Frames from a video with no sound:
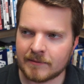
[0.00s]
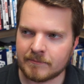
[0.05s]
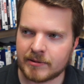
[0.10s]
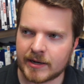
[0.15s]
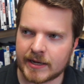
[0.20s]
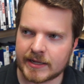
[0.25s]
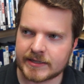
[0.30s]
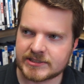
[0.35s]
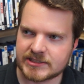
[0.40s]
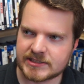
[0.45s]

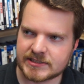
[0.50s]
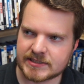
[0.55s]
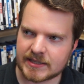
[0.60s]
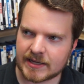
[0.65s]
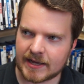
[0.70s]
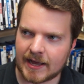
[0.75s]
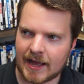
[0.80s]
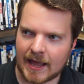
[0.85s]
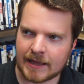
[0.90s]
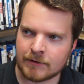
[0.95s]
But
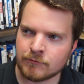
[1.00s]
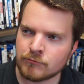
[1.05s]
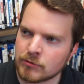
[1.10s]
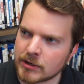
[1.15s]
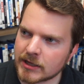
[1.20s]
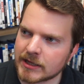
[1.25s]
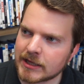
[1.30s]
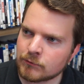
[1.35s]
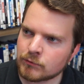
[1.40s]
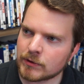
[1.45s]
I
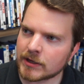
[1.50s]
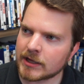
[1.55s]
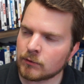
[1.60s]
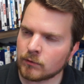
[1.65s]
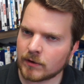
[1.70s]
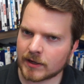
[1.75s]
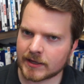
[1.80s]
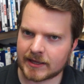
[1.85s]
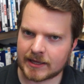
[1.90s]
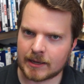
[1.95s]
really, really
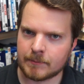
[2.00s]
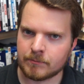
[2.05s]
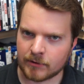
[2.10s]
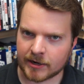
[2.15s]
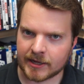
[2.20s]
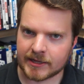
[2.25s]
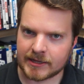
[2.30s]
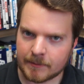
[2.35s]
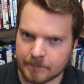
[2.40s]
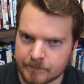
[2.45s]
want to get
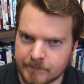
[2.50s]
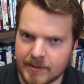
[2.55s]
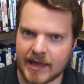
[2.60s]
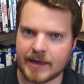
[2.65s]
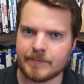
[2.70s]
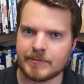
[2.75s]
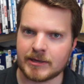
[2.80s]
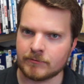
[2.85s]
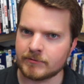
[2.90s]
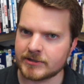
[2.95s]
Bringing Up
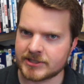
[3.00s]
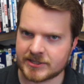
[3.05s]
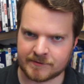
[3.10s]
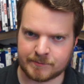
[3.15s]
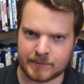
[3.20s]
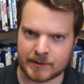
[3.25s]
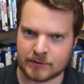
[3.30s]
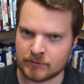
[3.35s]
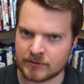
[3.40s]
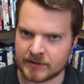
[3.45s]
Baby, which has
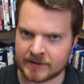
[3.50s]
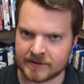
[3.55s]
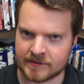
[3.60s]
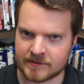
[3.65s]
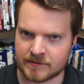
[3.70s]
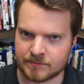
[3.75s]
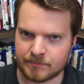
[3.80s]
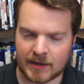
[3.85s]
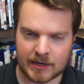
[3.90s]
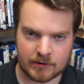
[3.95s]
been
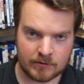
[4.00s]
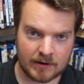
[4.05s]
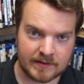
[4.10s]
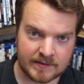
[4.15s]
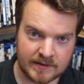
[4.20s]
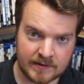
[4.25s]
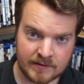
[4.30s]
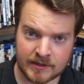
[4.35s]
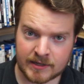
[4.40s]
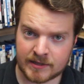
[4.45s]
released by
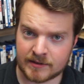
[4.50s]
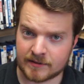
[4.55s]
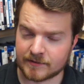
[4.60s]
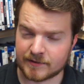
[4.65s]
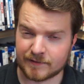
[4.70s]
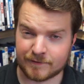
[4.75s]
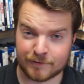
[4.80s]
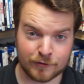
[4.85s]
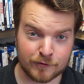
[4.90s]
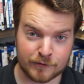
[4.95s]
Criterion. It's
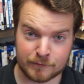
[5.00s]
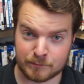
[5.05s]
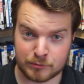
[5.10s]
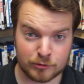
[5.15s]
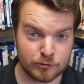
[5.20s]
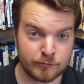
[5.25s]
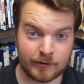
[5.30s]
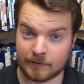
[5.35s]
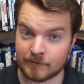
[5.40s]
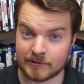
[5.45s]
the first
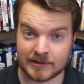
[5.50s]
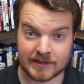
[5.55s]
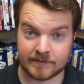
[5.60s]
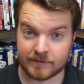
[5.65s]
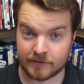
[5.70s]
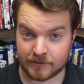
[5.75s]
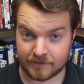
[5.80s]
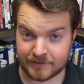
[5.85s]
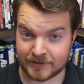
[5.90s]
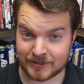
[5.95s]
Blu-ray
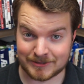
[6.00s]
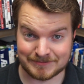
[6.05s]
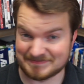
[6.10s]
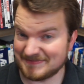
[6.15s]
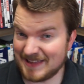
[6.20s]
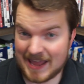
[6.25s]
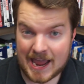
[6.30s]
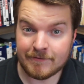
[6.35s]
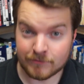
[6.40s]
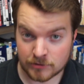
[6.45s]
release of the
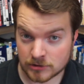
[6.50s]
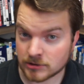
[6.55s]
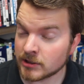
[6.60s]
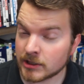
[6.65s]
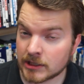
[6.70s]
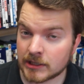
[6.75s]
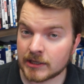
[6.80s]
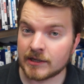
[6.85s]
film ever.